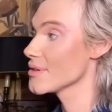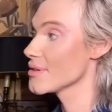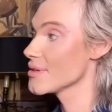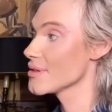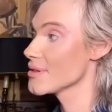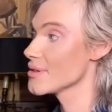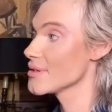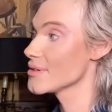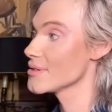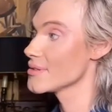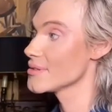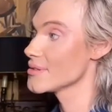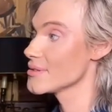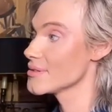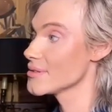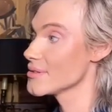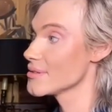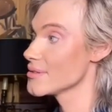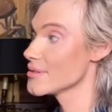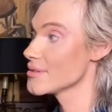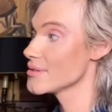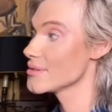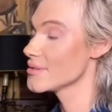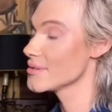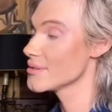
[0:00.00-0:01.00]

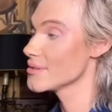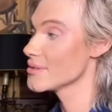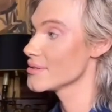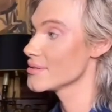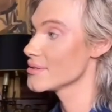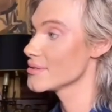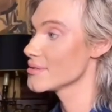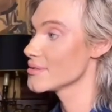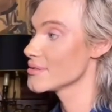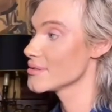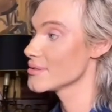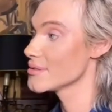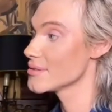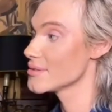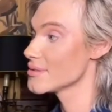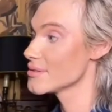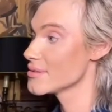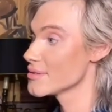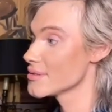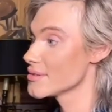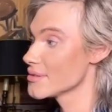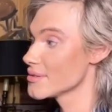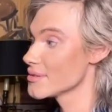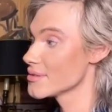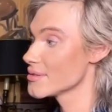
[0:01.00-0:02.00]

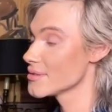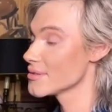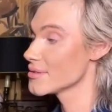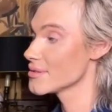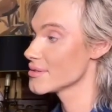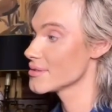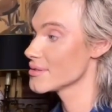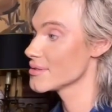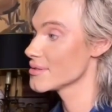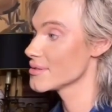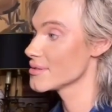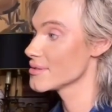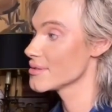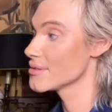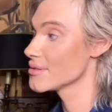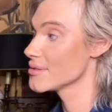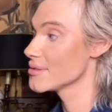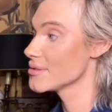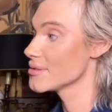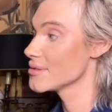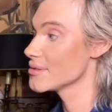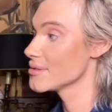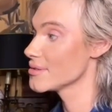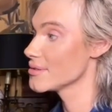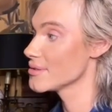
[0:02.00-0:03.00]

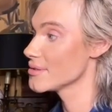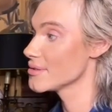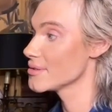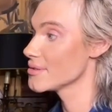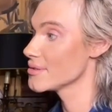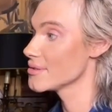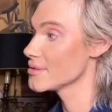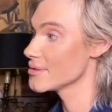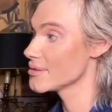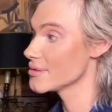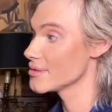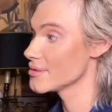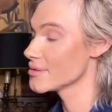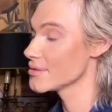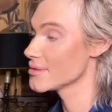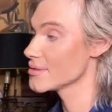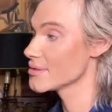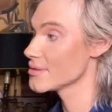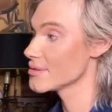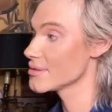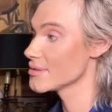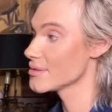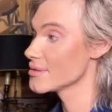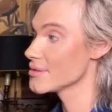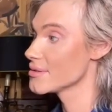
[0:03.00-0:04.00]

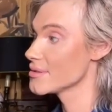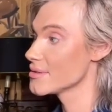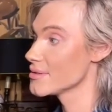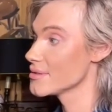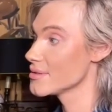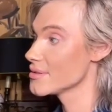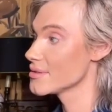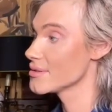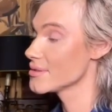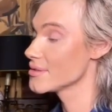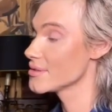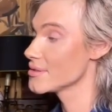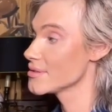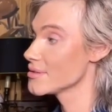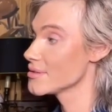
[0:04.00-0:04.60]
(not speaking)